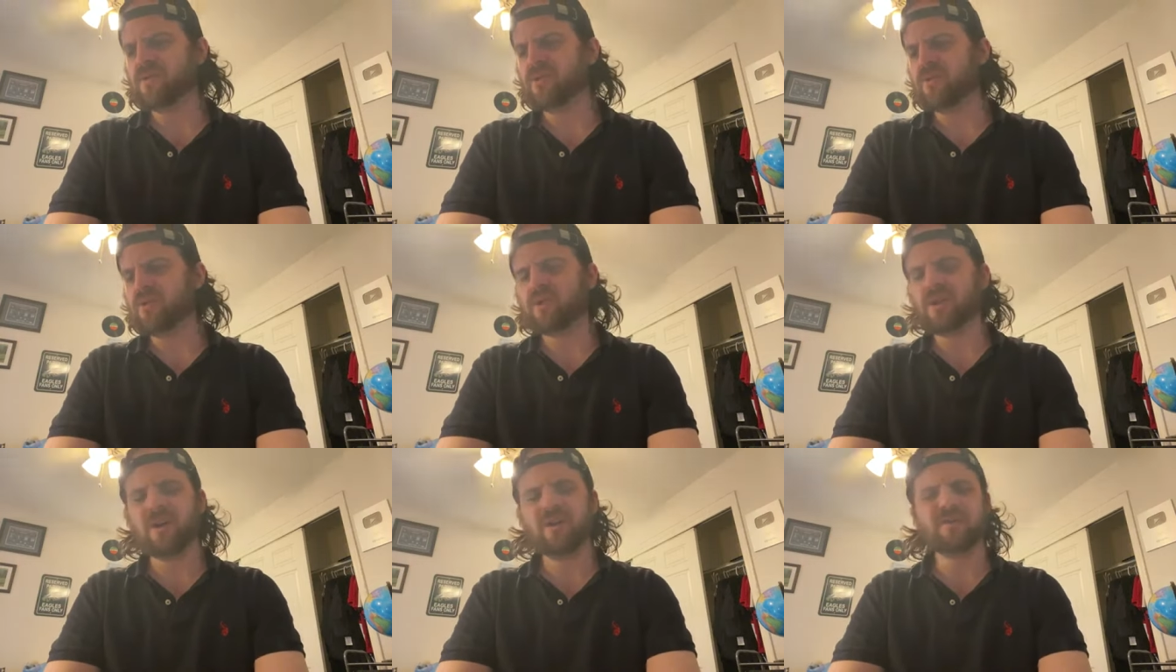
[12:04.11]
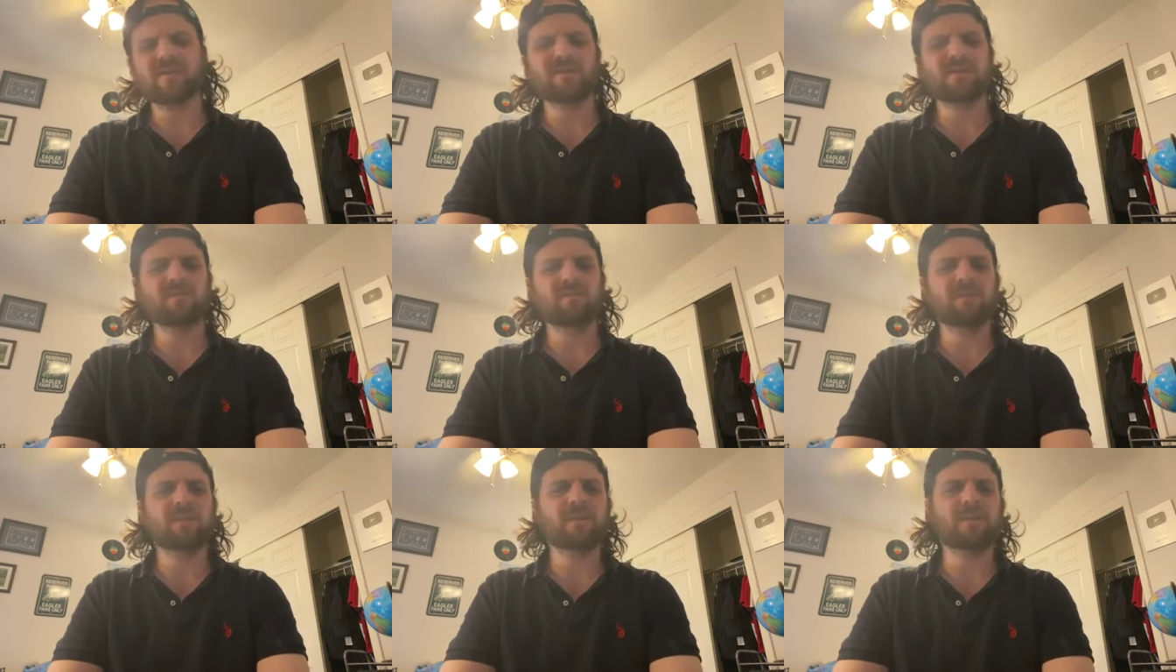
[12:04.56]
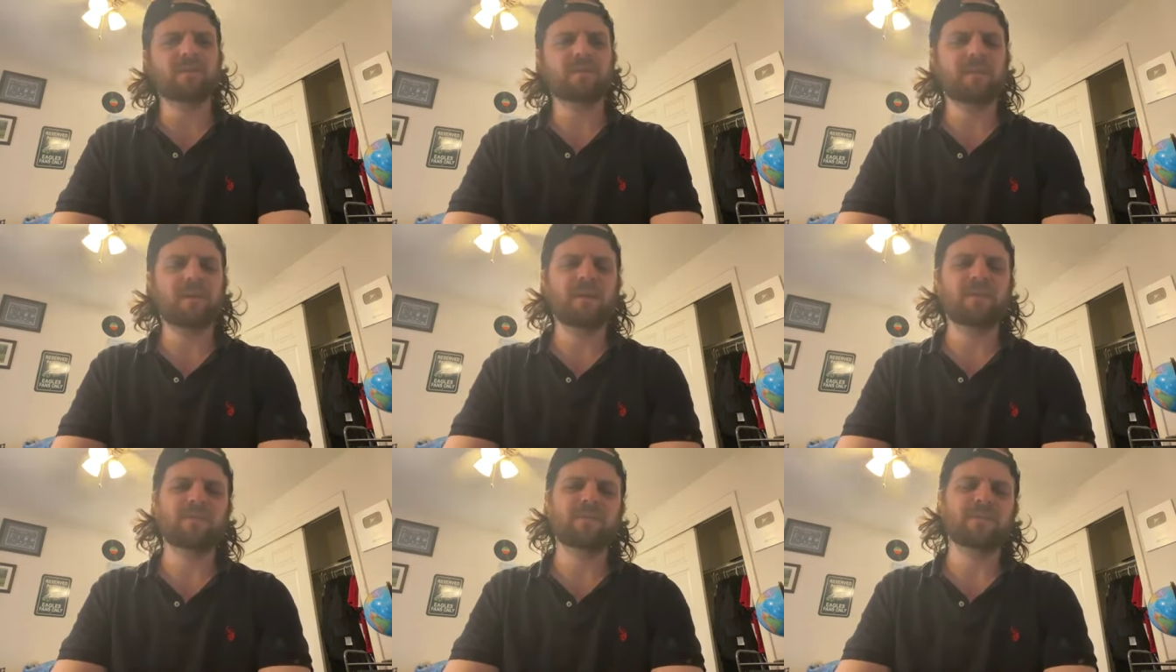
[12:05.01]
they're jealous of me and
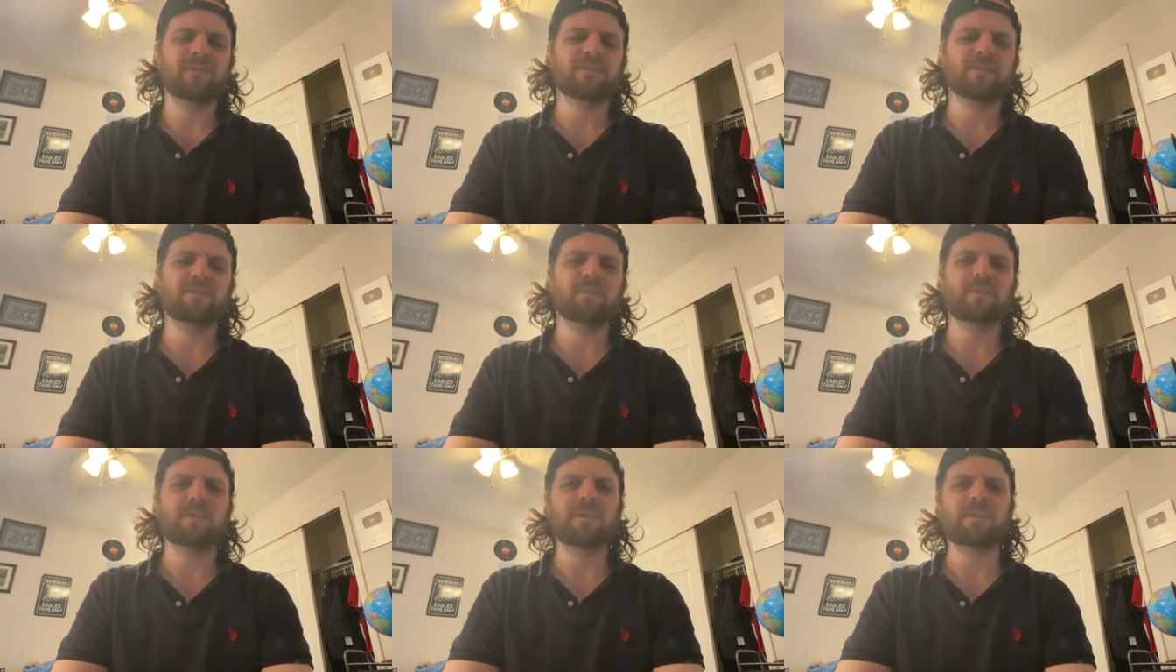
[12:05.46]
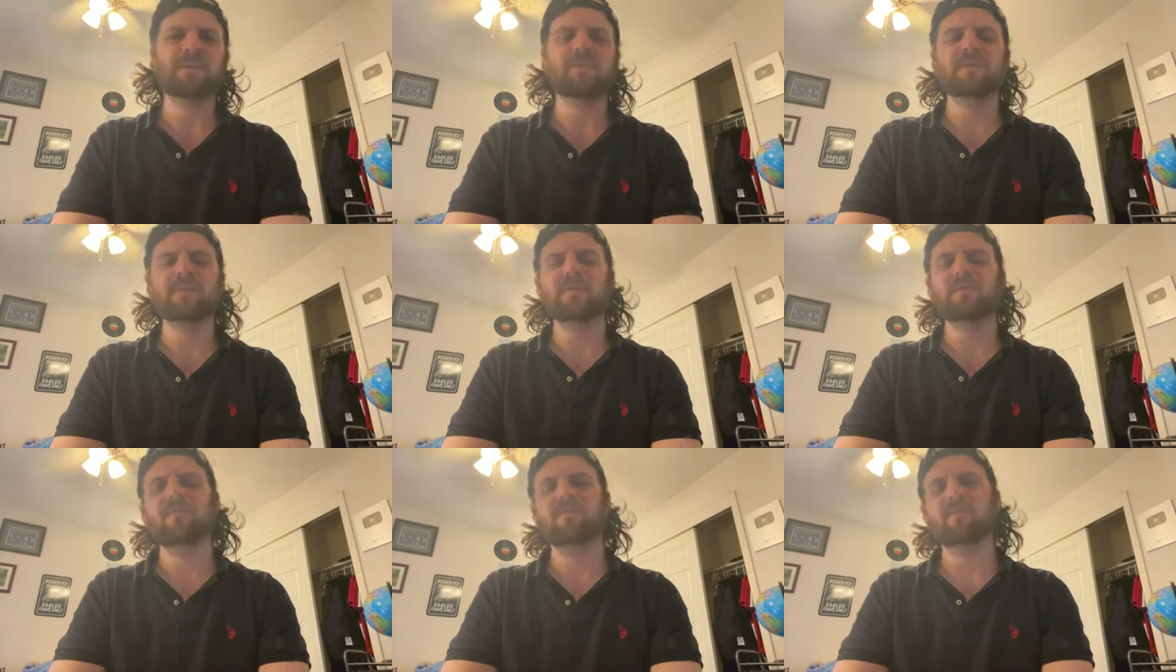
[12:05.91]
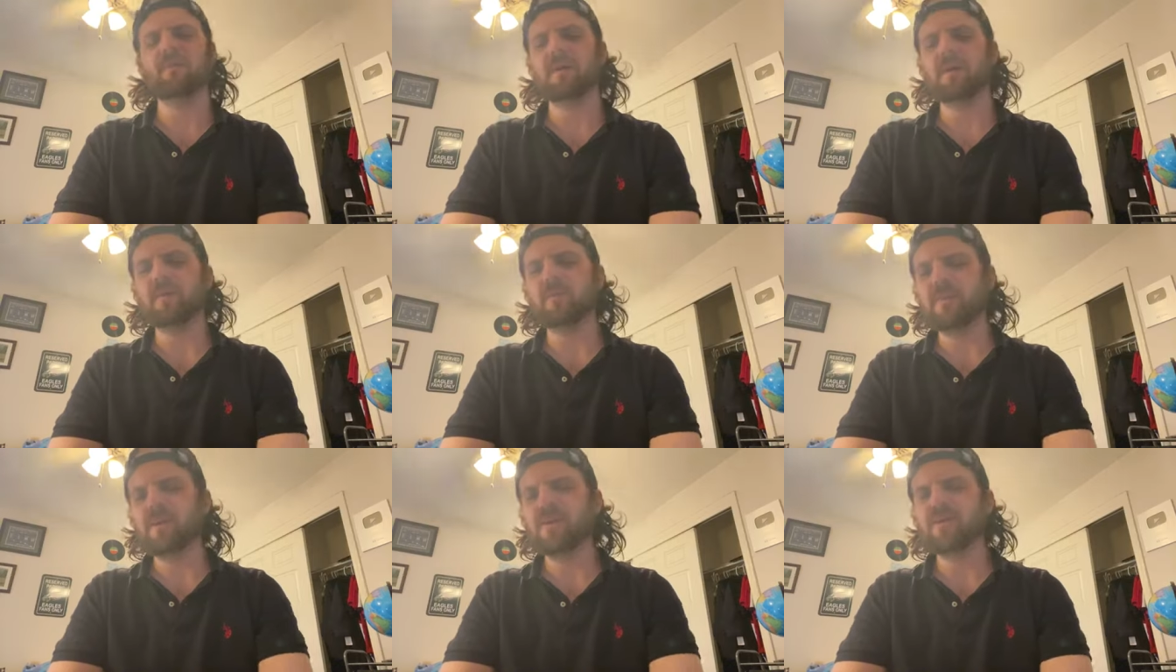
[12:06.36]
envious of me for my
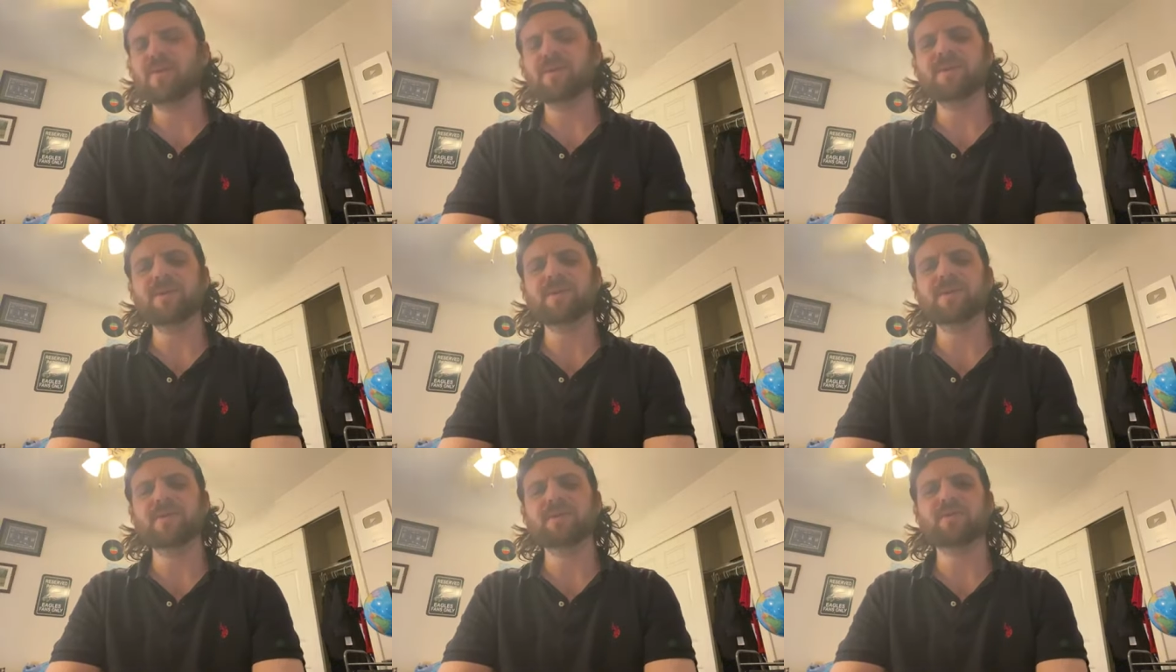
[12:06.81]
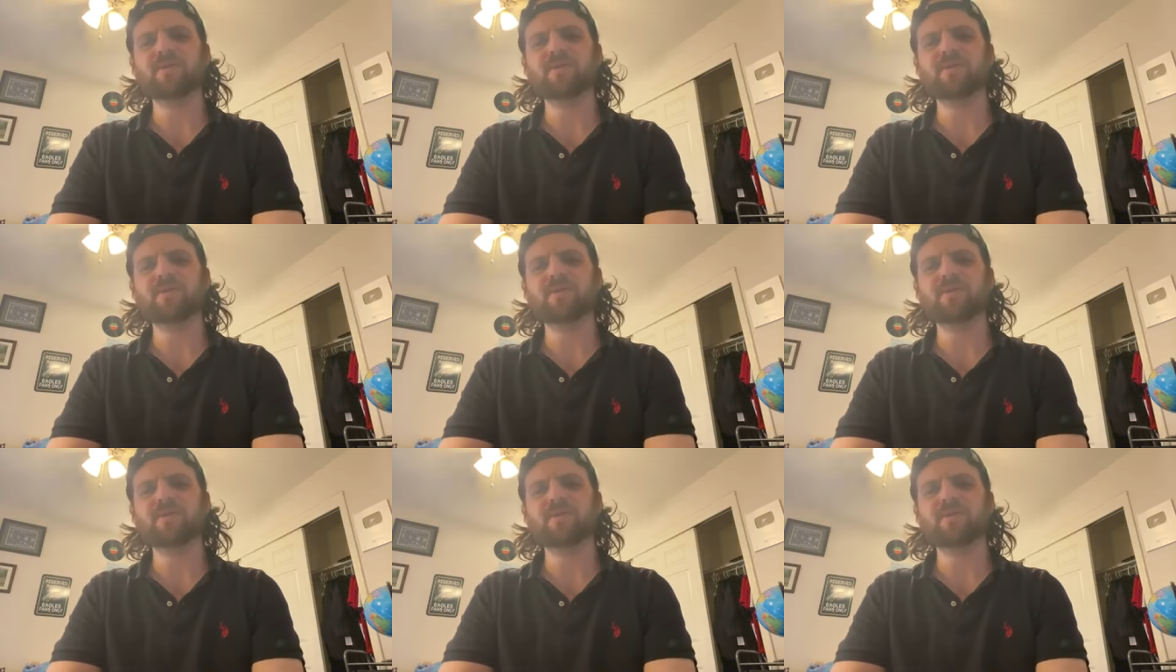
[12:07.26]
abilities,